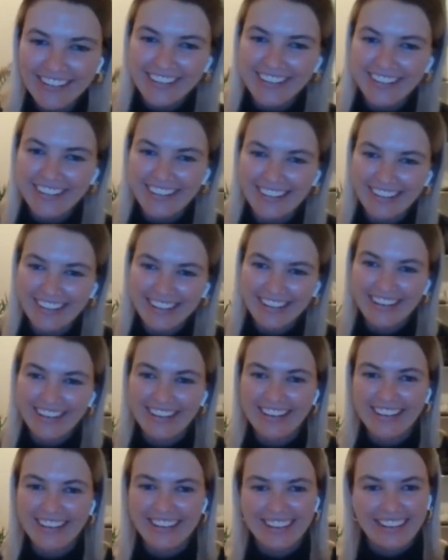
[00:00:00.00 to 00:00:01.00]

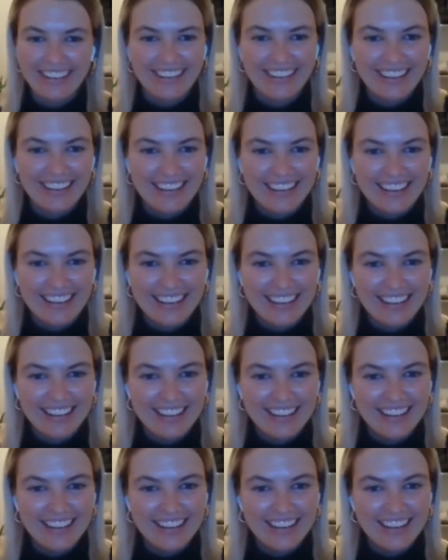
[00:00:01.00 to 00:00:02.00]

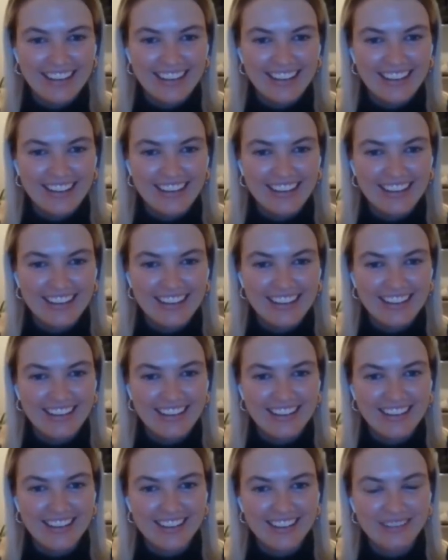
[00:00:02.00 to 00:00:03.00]

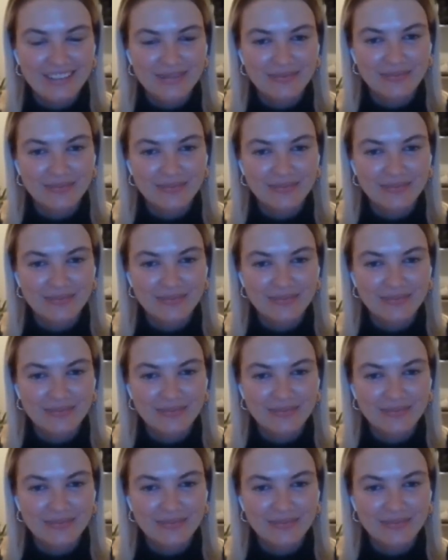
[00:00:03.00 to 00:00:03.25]
This person isn't speaking.